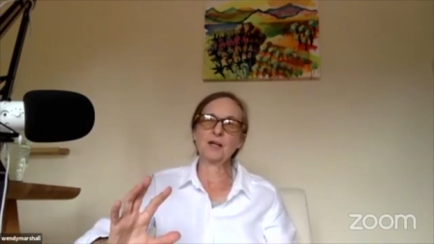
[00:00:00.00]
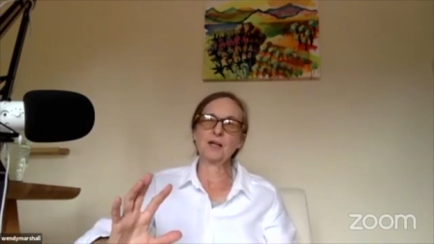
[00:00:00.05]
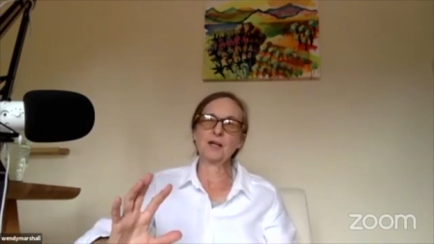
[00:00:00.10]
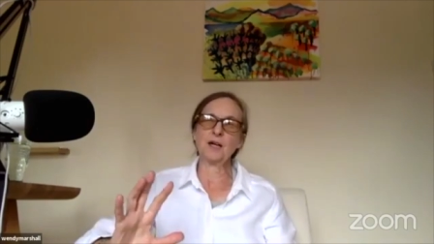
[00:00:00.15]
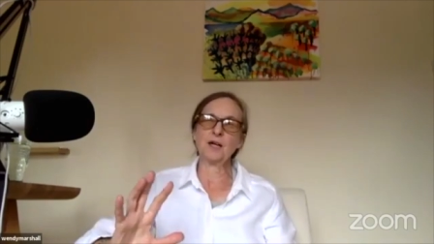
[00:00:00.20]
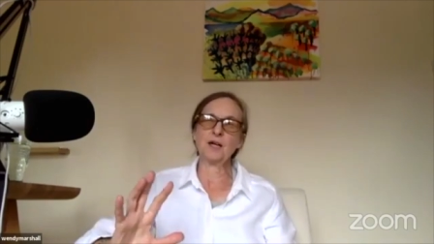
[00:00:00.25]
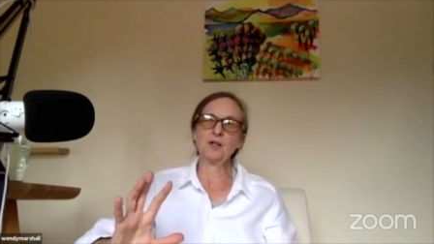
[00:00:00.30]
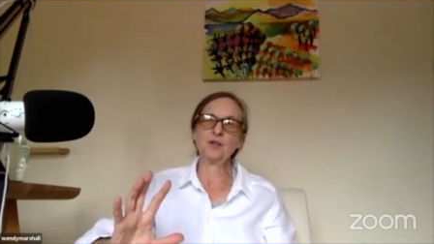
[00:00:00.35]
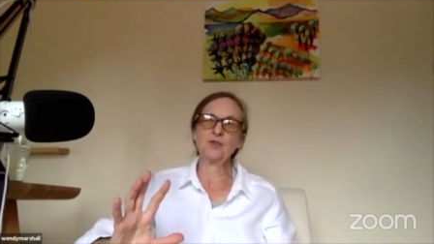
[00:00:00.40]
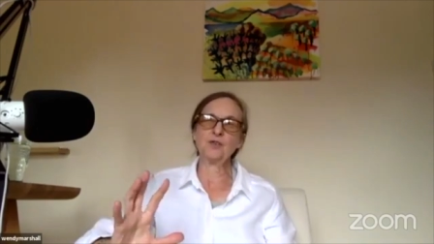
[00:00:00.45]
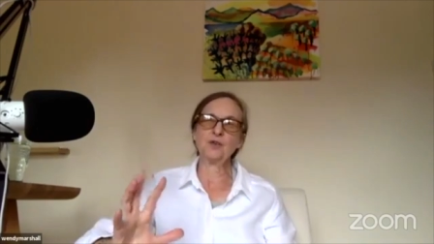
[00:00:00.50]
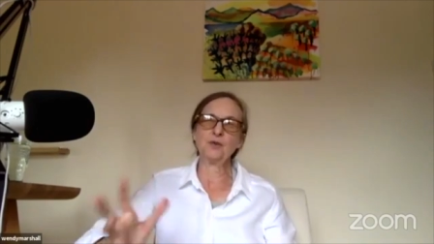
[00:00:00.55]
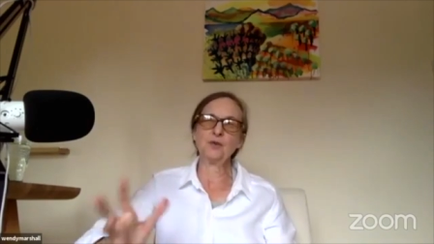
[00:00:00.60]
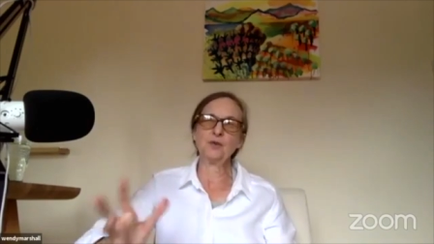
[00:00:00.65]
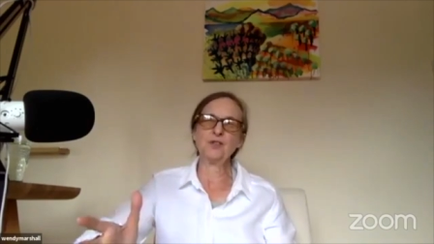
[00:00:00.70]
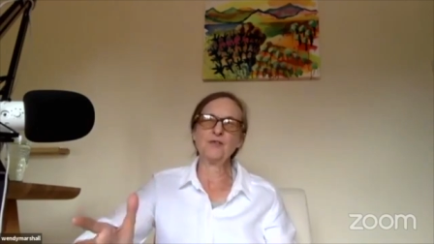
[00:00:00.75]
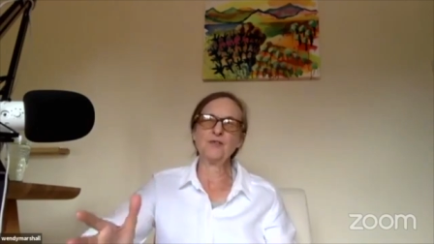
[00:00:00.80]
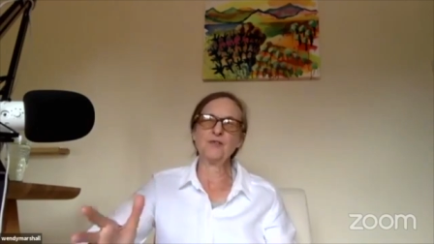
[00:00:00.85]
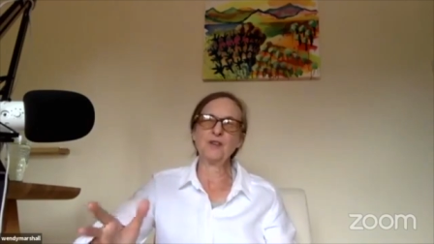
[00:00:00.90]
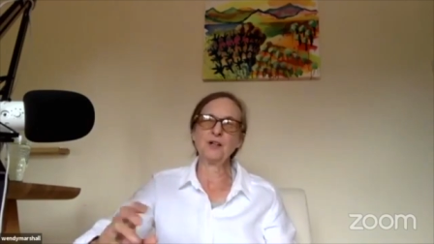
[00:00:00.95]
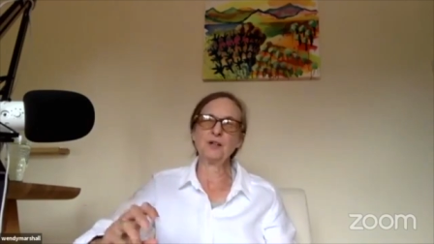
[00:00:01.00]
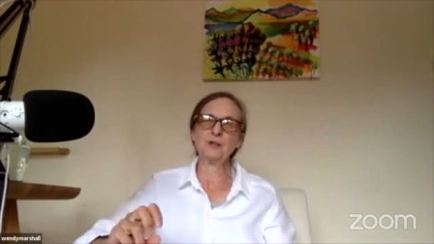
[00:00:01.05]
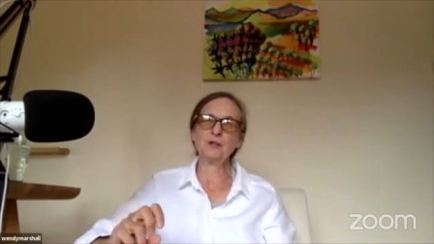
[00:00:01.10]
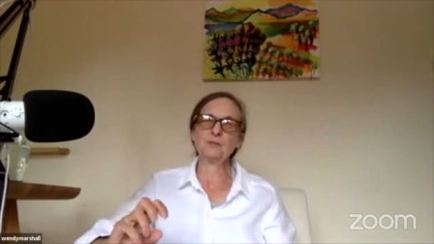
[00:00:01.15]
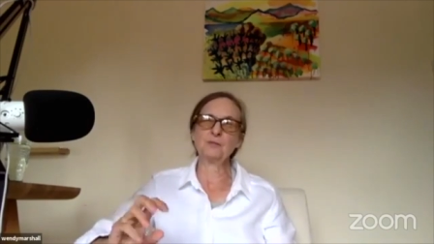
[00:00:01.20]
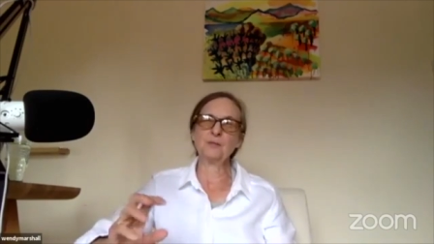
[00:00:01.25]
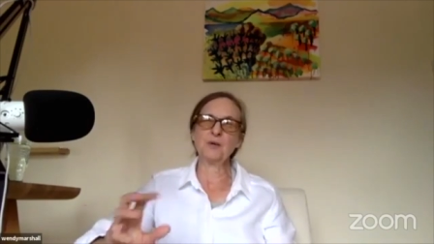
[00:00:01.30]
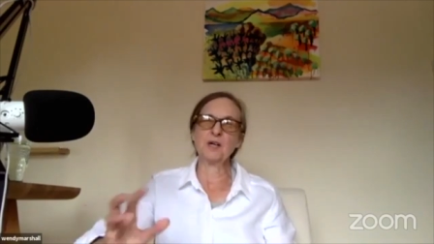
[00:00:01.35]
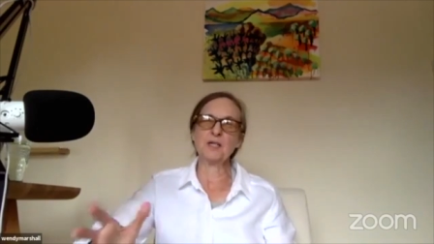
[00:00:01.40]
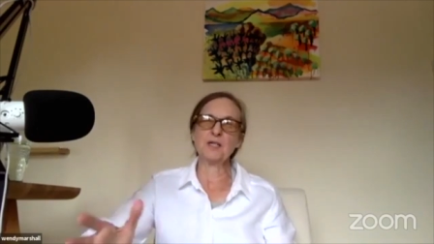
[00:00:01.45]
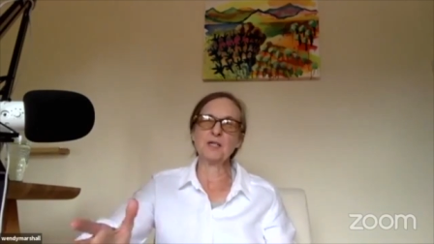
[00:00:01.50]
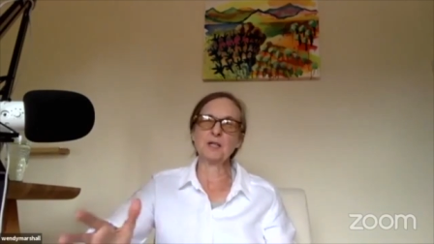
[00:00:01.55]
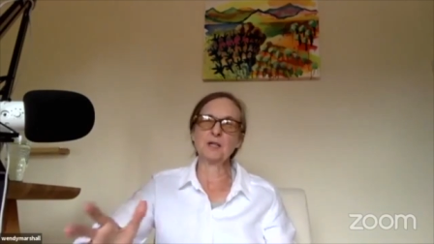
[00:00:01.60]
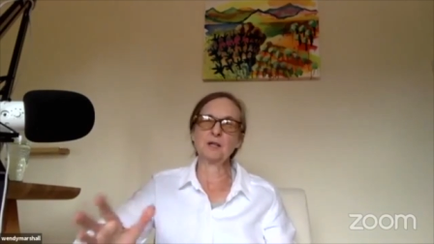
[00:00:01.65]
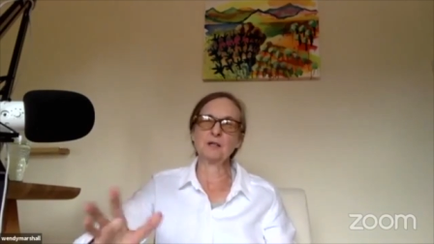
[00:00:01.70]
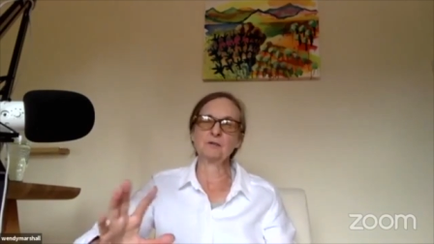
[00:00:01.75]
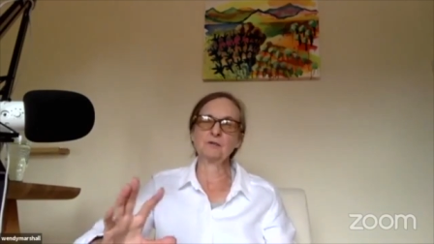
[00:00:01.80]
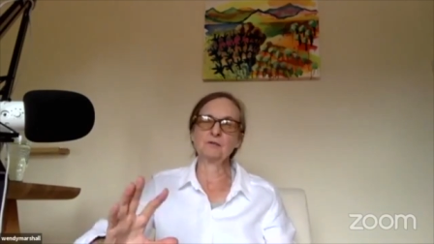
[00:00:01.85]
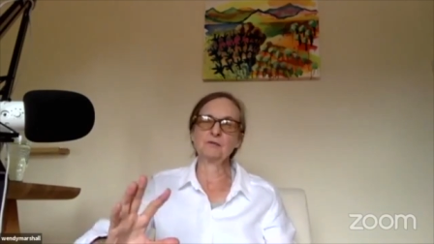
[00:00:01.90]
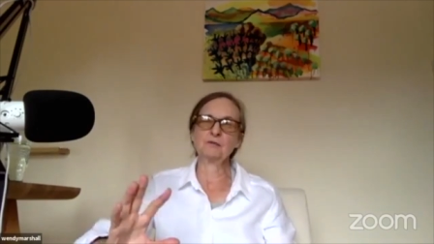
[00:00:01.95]
kind of only valued
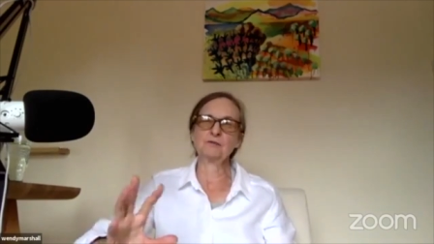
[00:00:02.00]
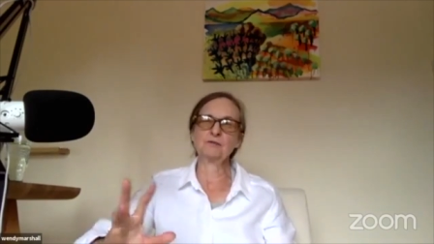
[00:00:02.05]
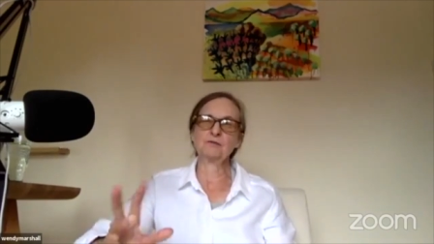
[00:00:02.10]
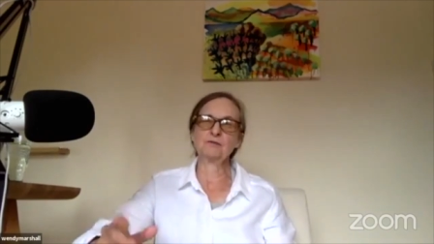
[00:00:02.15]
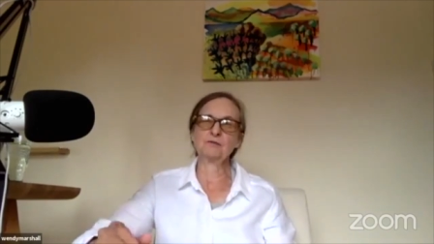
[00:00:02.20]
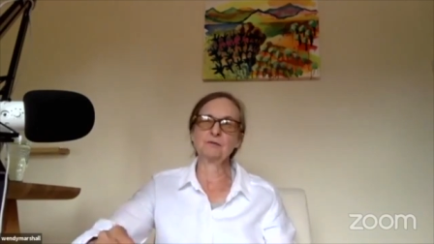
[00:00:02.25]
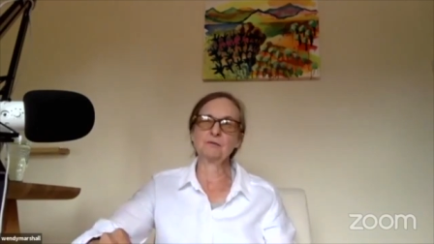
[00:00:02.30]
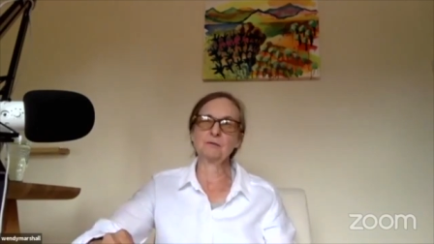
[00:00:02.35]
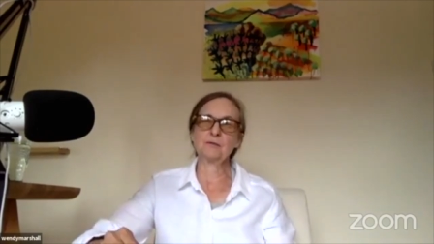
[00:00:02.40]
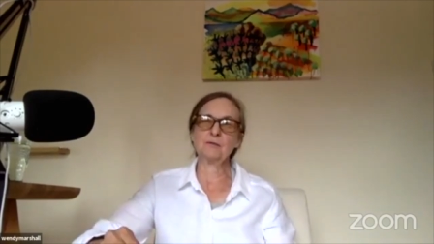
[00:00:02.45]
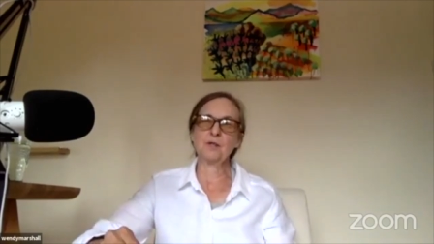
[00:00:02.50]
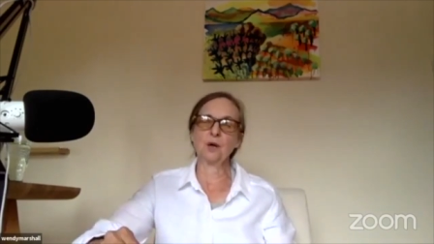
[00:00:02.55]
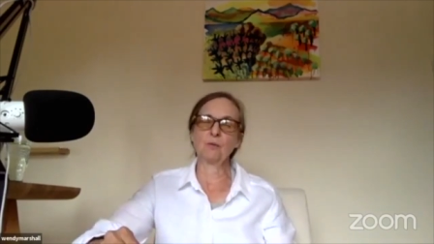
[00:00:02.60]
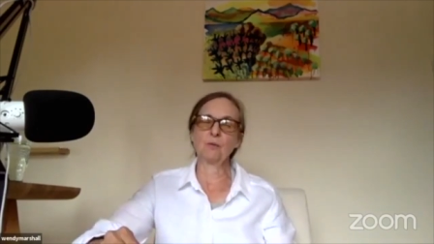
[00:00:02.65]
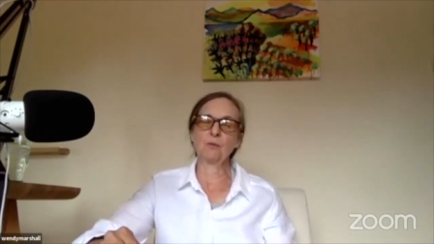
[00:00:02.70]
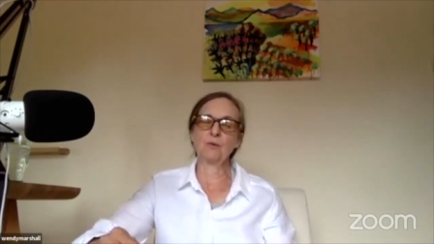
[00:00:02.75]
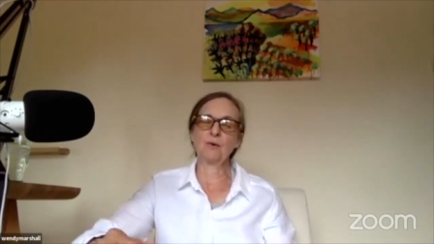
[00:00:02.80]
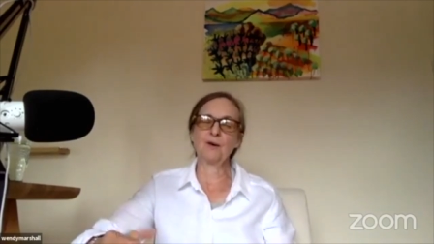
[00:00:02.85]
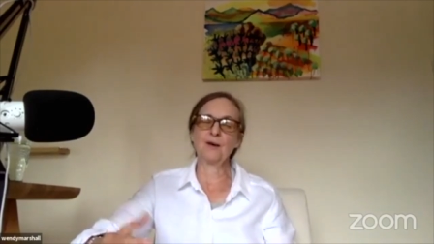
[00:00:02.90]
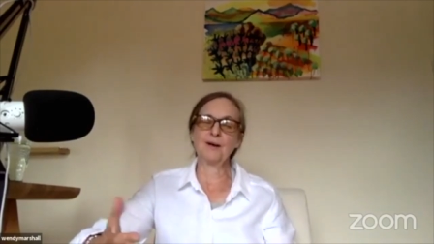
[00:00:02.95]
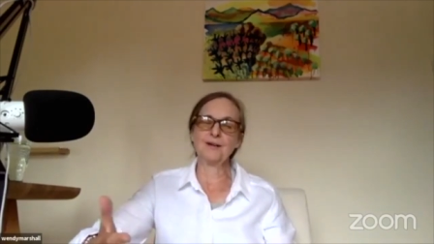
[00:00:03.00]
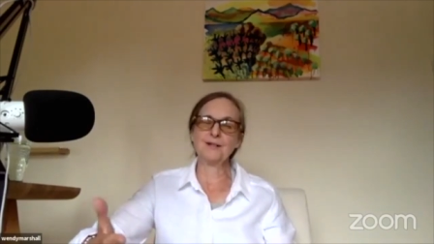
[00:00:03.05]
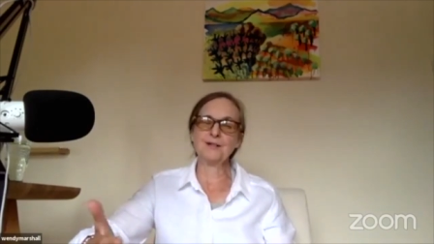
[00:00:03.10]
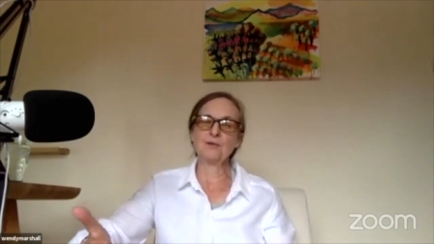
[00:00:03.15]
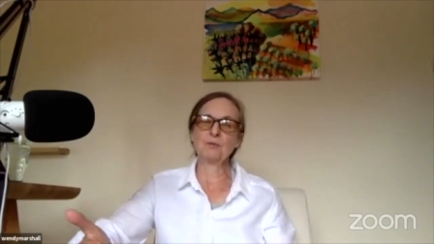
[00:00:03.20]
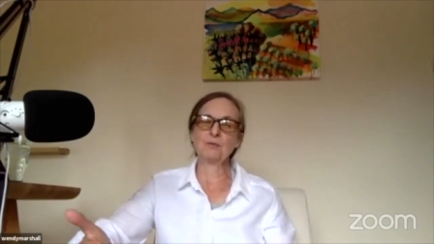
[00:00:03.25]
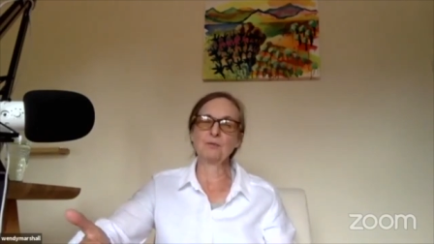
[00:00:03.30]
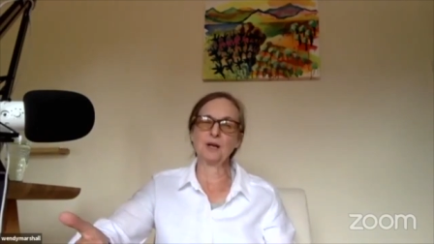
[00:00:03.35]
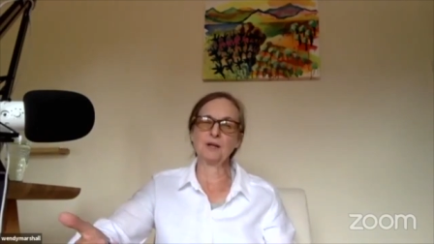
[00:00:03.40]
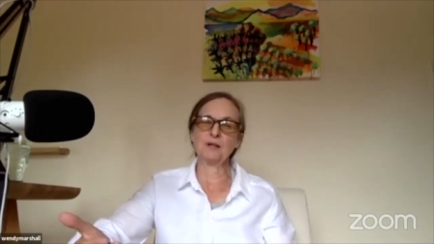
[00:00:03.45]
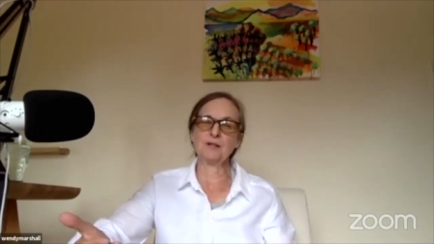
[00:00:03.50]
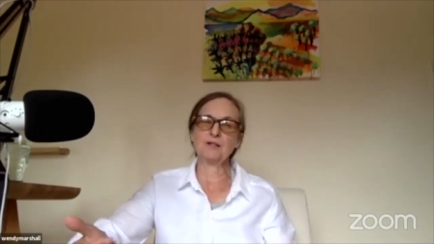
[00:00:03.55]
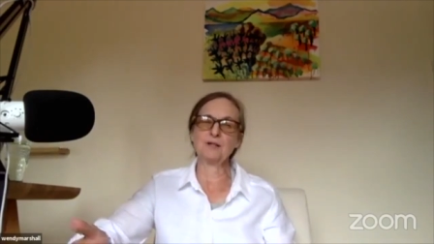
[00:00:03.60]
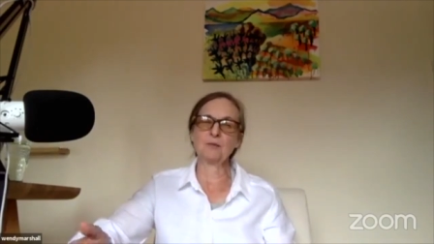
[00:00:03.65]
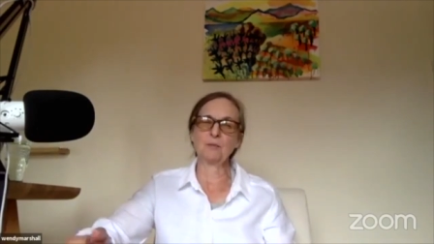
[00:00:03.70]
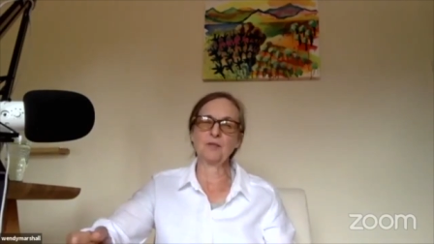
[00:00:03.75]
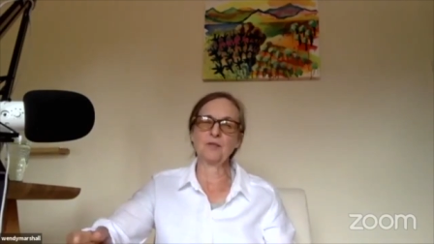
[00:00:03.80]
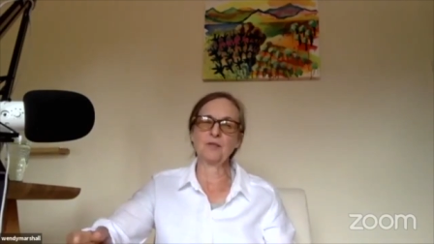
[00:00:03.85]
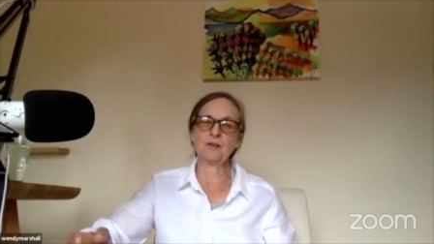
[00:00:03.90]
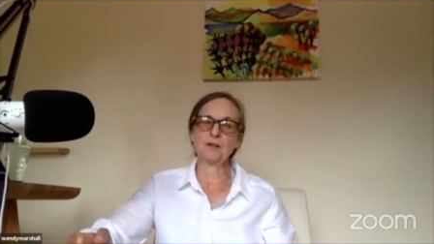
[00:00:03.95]
myself when I did well at
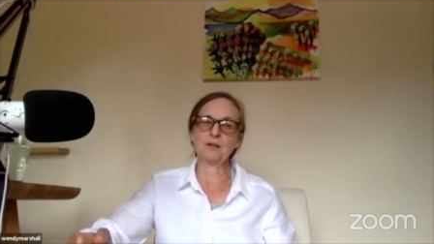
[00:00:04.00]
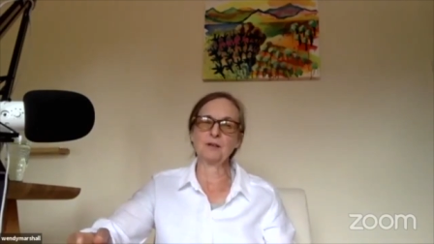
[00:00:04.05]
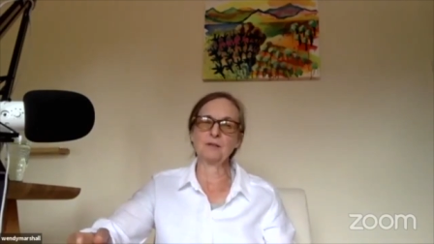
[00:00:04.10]
something,